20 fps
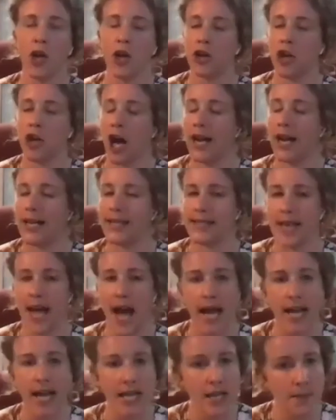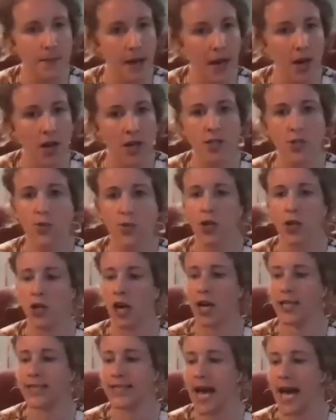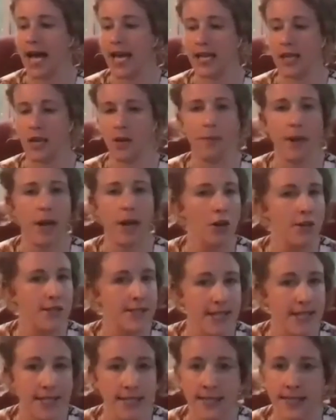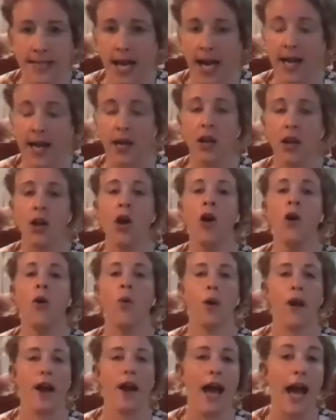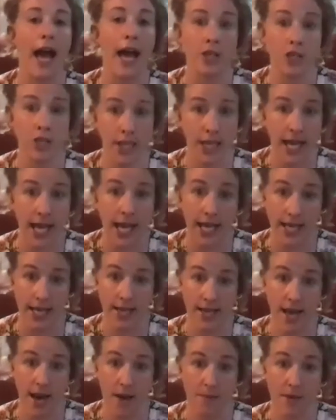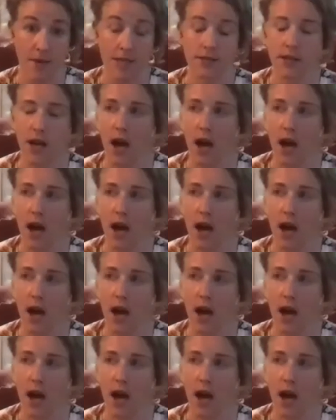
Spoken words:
that we are not attacking the parents, we are not attacking their parenting style, we're educating them.